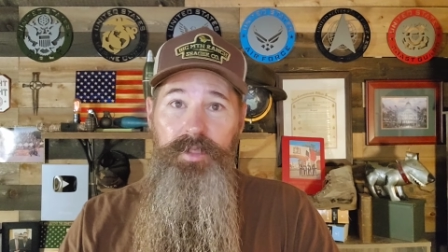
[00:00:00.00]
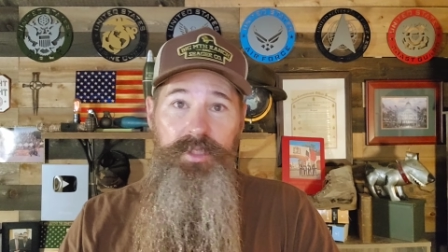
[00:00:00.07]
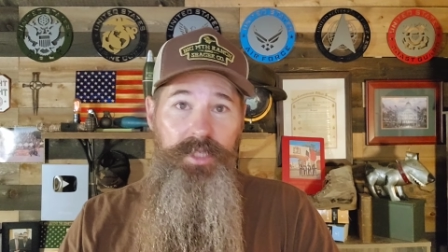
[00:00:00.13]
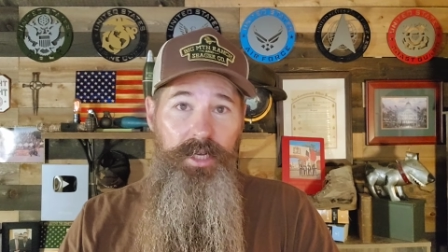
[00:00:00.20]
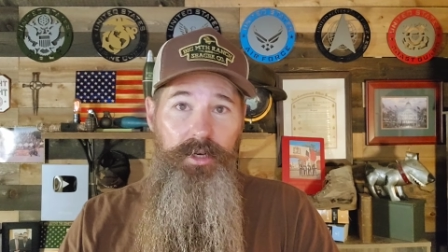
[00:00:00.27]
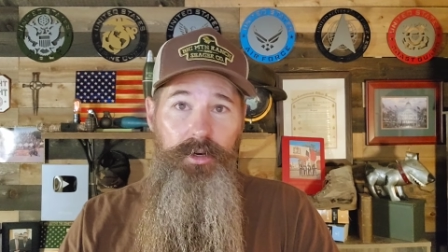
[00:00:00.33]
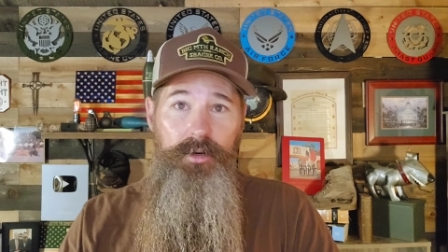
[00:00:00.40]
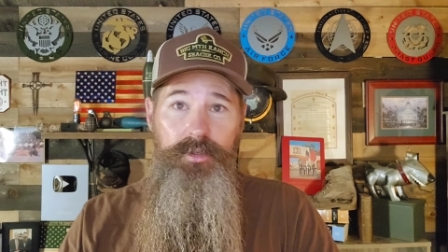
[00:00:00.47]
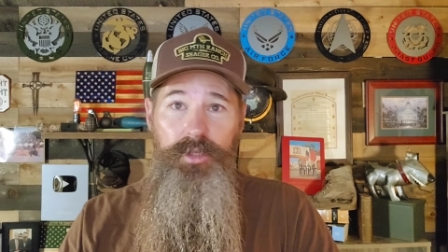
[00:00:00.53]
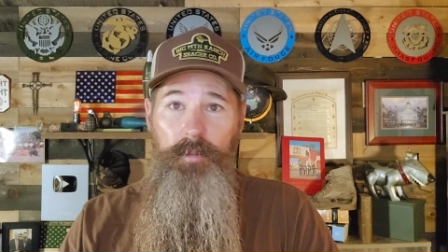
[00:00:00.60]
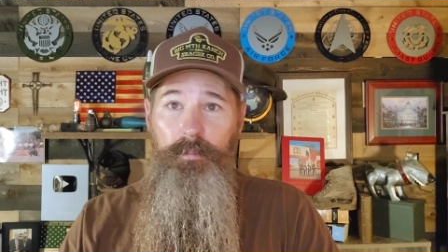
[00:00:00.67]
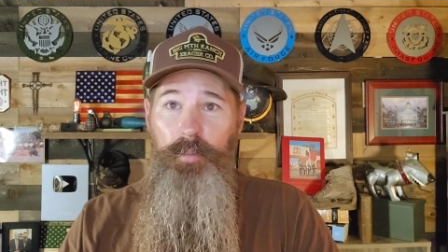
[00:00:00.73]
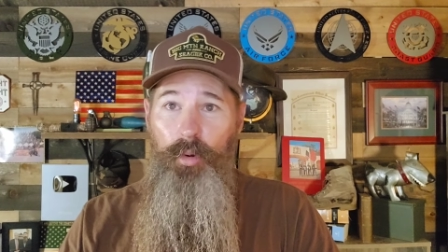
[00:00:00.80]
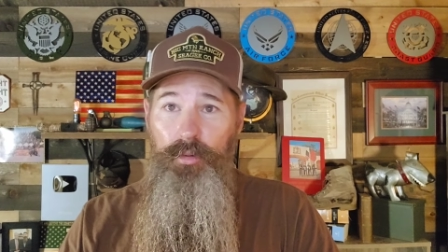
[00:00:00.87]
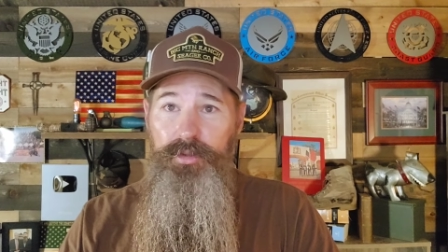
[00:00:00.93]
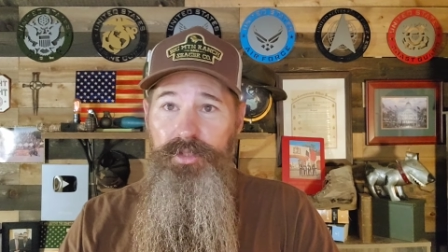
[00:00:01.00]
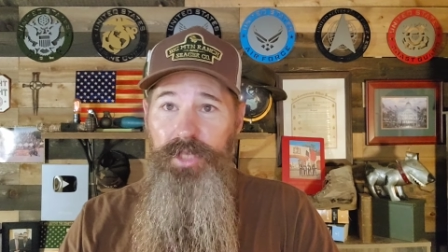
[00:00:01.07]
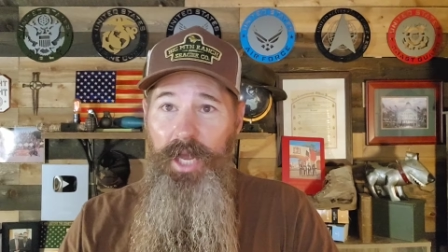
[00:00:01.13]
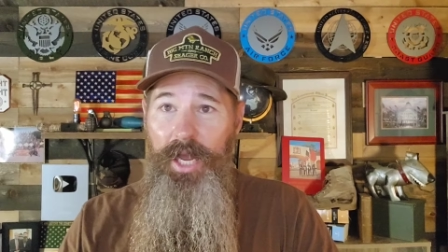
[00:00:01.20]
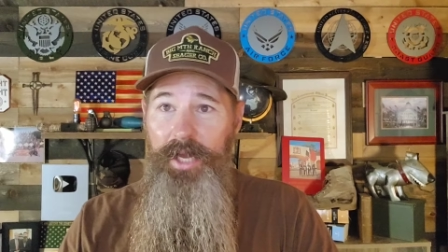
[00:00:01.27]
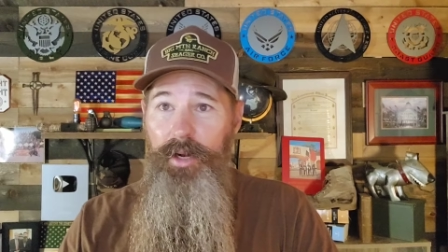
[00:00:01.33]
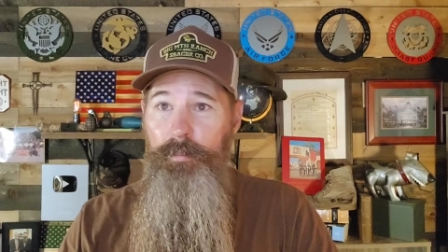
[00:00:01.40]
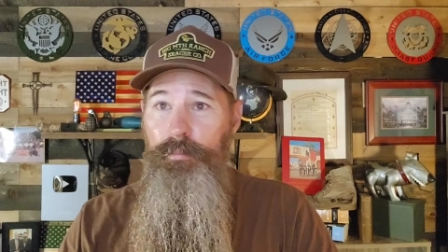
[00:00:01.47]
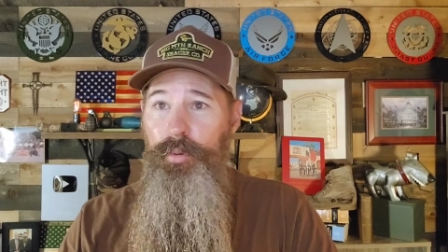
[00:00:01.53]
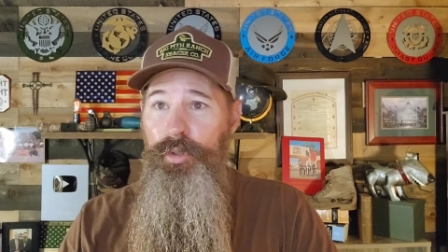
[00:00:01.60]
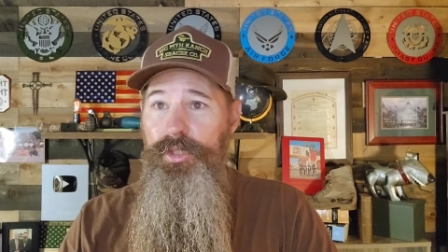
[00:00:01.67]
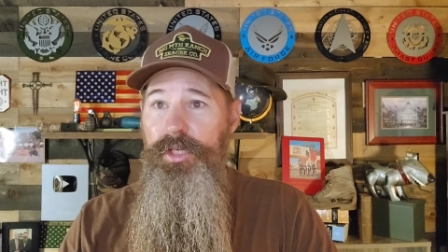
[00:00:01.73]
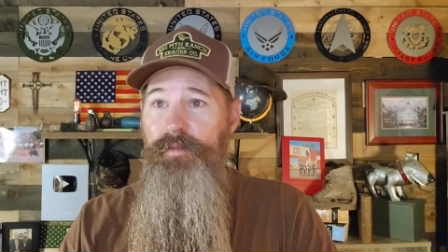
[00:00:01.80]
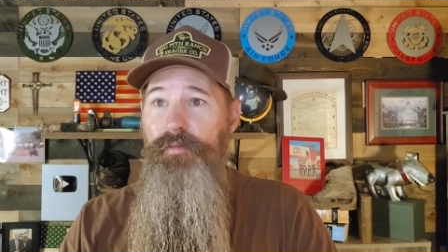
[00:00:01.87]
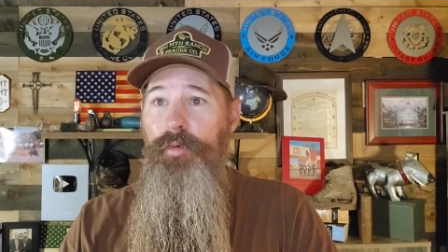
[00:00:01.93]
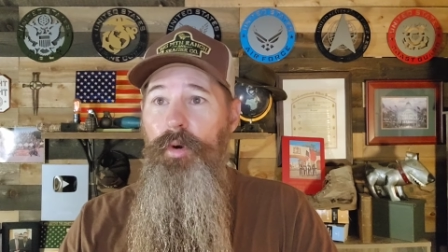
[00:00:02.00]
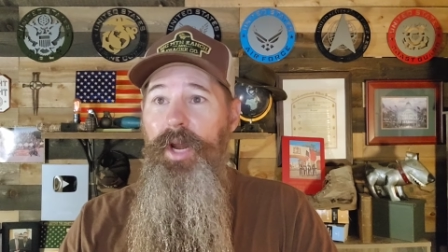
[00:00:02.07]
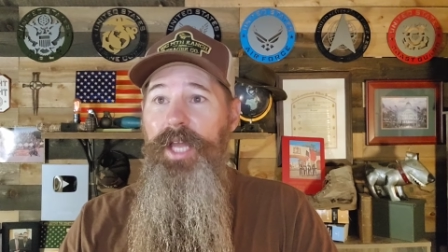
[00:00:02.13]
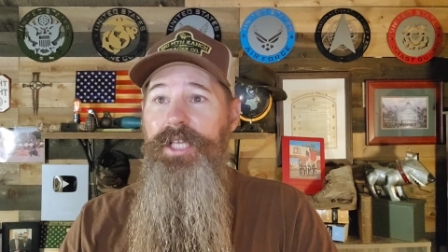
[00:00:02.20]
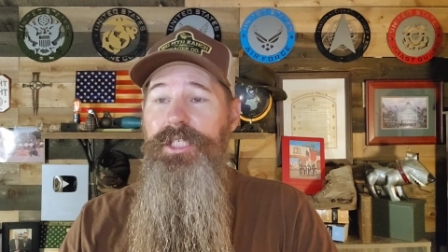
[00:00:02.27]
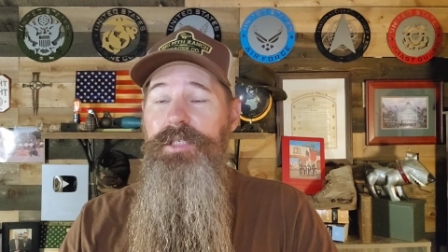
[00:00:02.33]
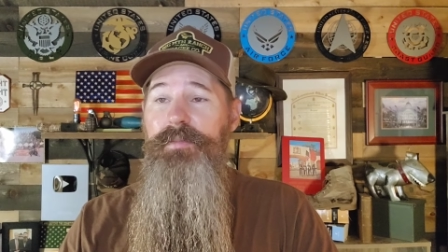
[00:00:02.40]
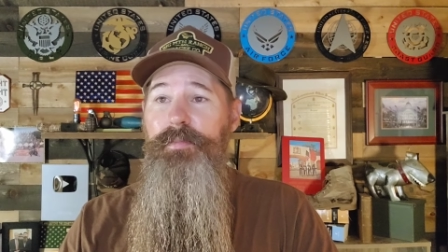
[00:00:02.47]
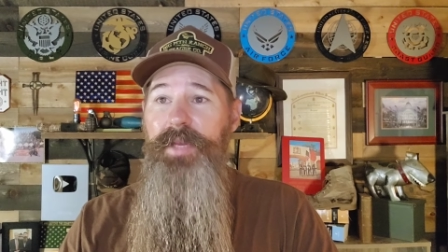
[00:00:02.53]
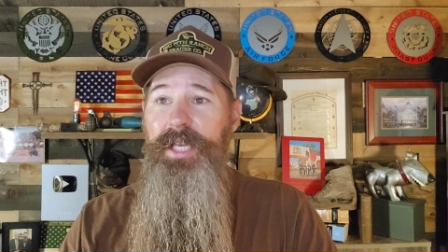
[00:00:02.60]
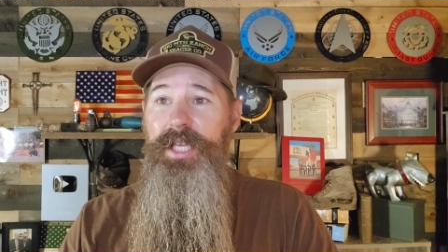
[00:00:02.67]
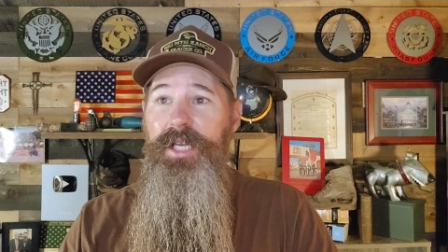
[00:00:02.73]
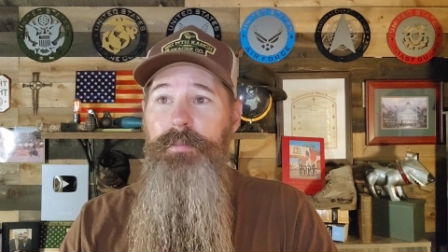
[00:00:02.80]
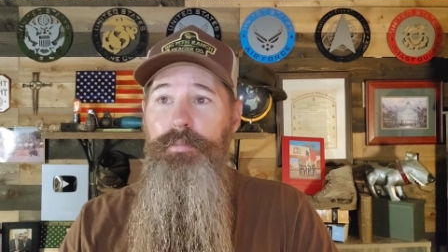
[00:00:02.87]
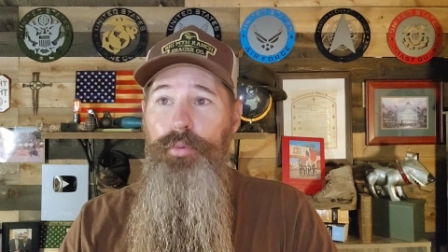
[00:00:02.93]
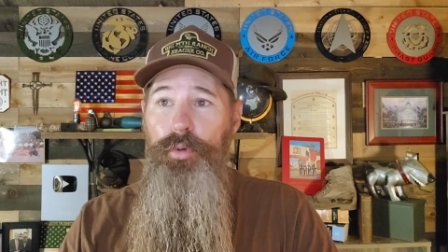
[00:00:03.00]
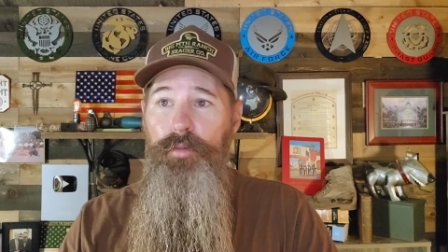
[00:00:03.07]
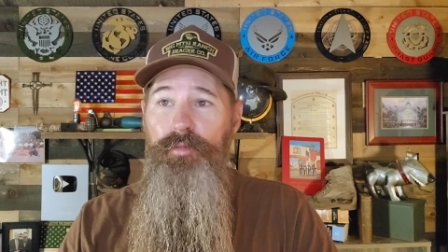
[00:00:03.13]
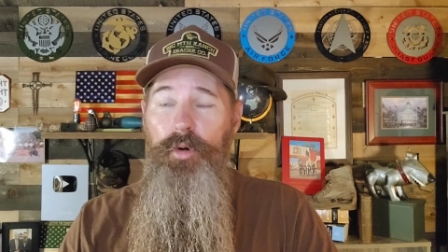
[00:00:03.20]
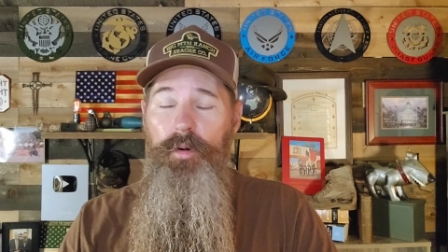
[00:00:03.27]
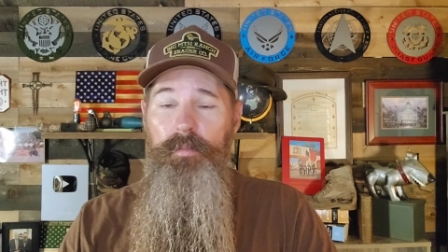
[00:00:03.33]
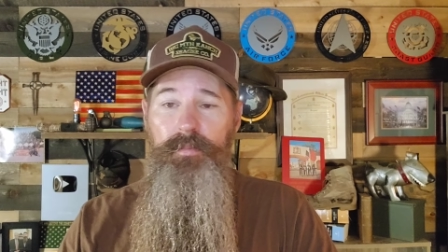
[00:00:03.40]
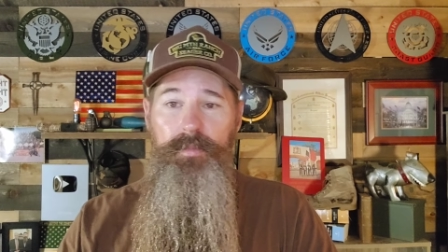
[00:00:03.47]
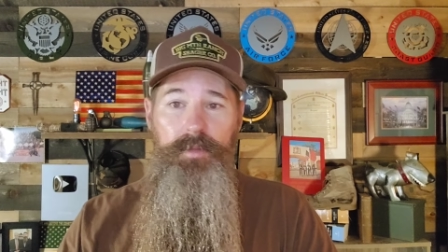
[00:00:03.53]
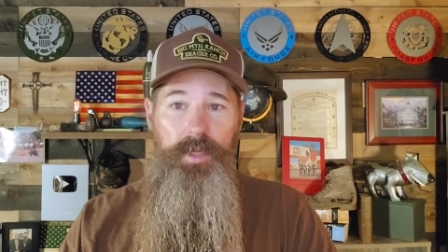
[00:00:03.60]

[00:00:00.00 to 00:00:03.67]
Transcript: Senators on both sides are pushing for a speedy approval,